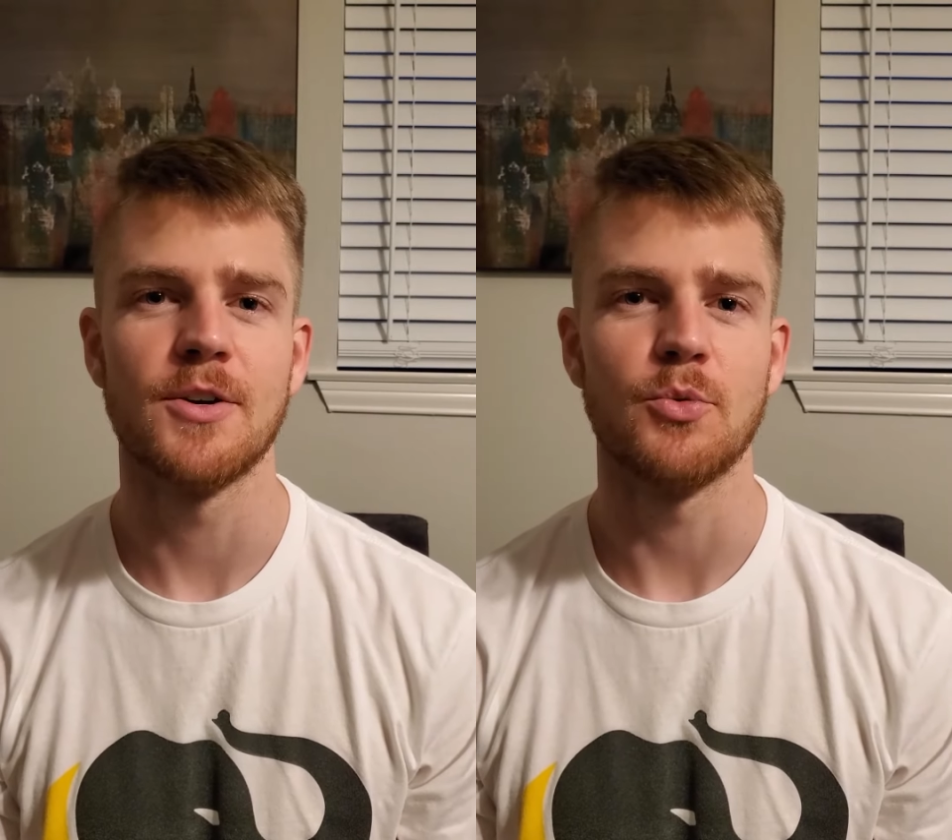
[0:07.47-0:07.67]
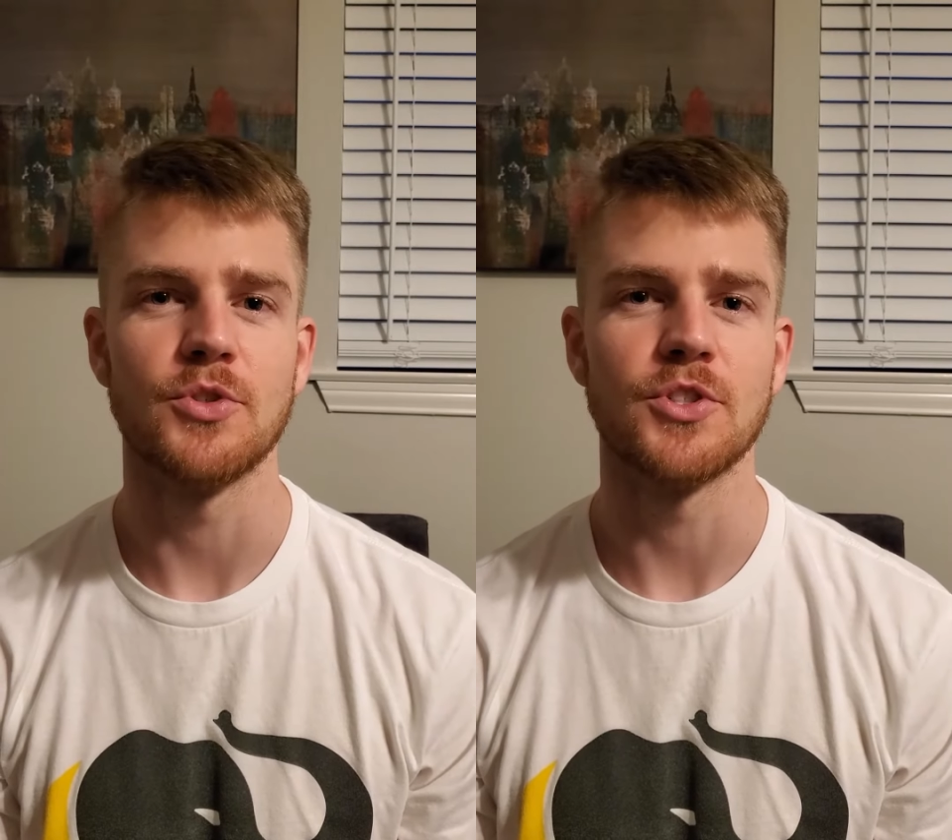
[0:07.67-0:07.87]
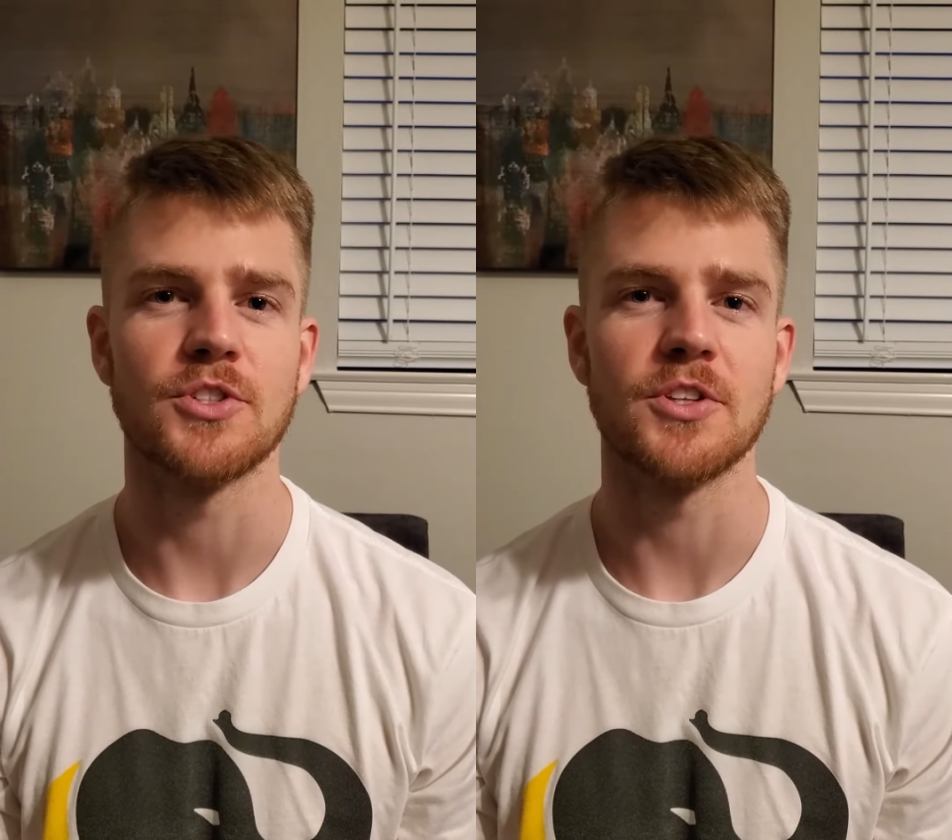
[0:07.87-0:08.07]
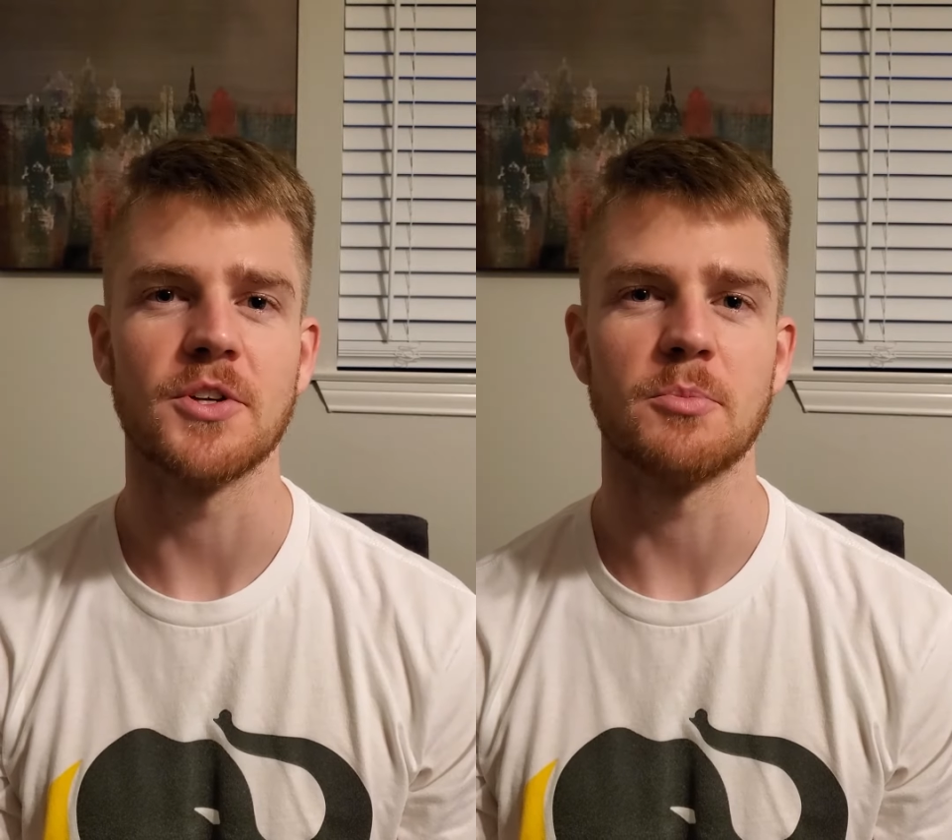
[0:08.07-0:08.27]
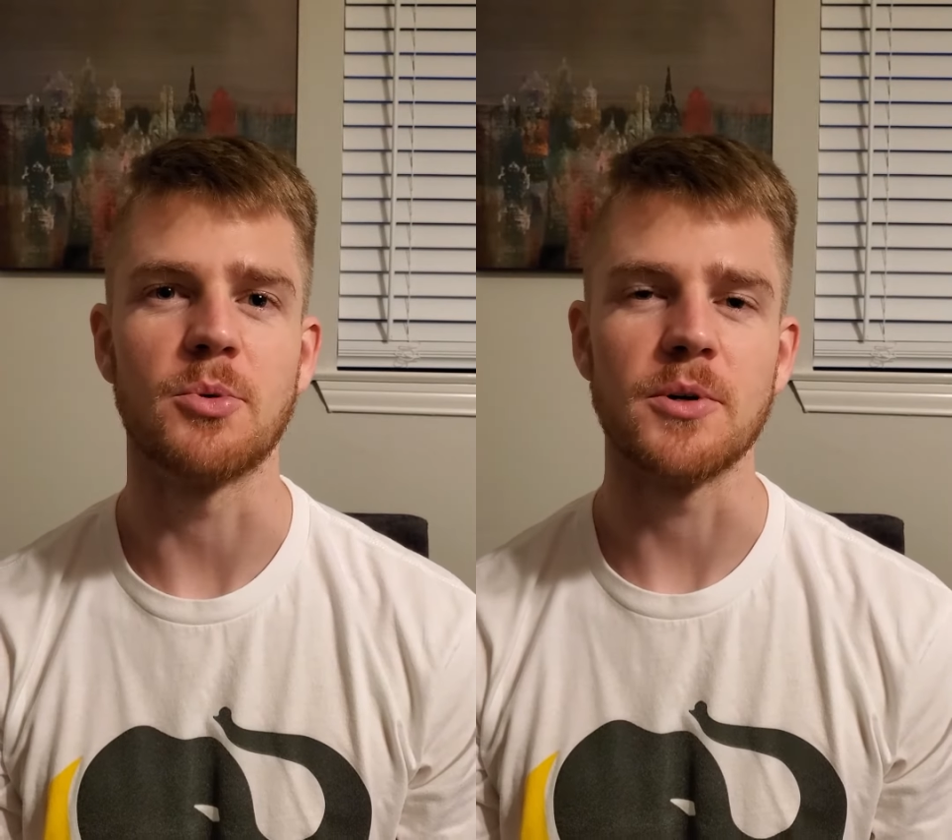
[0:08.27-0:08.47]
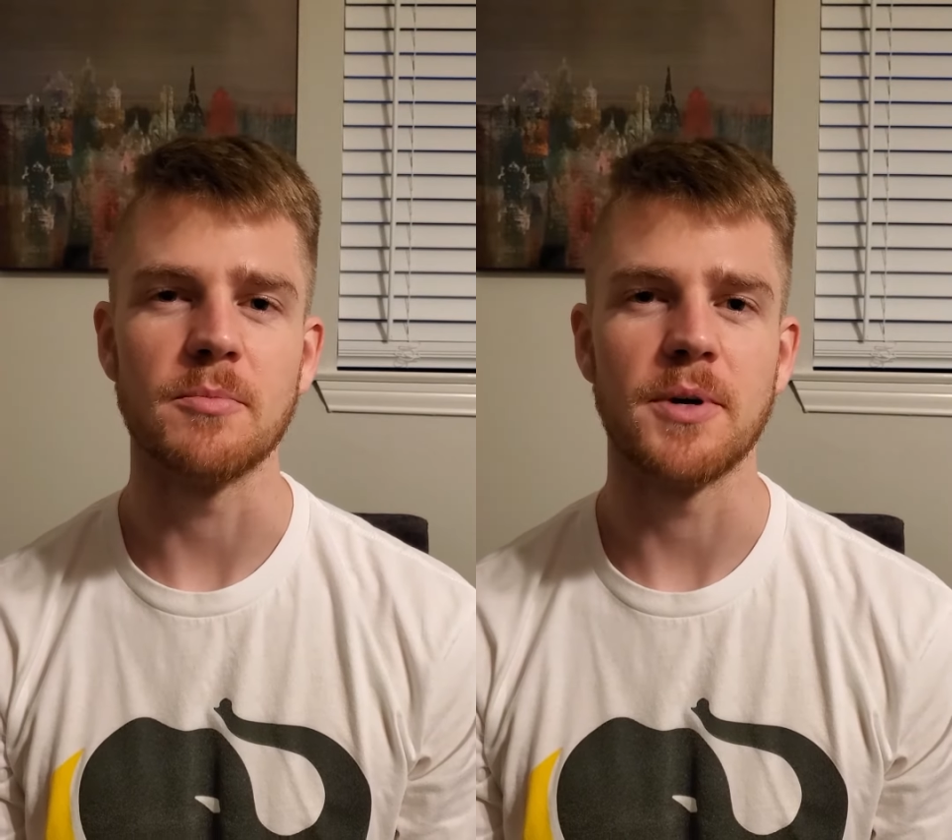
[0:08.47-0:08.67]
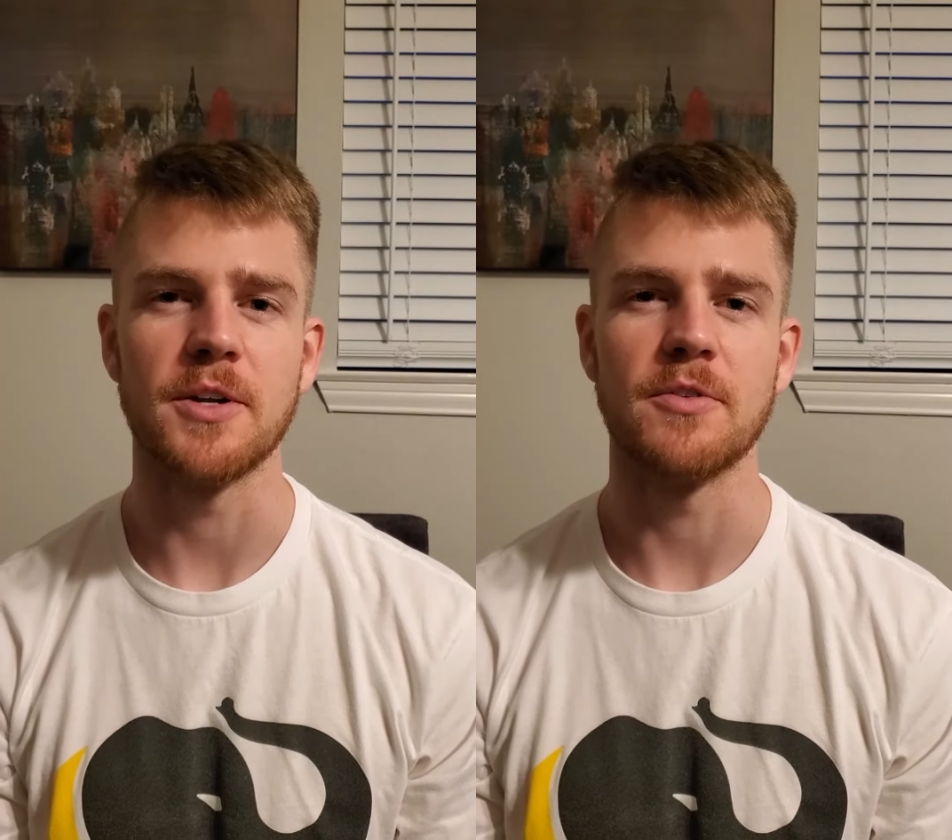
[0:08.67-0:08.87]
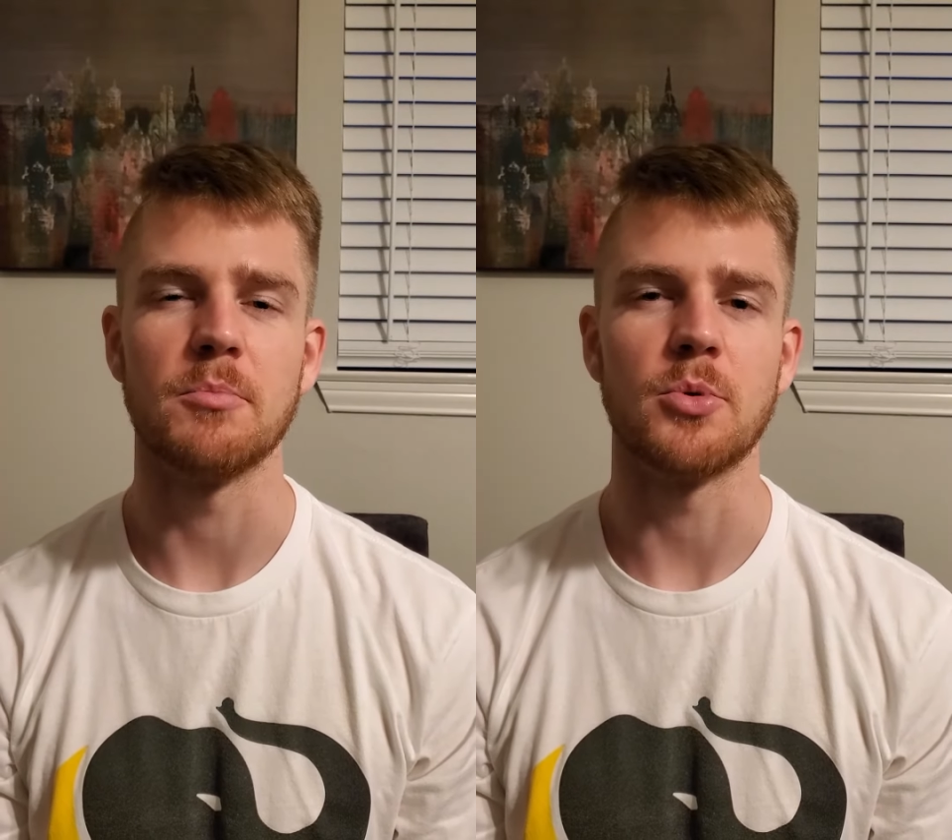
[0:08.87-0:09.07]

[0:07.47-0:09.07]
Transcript: with just a little bit of a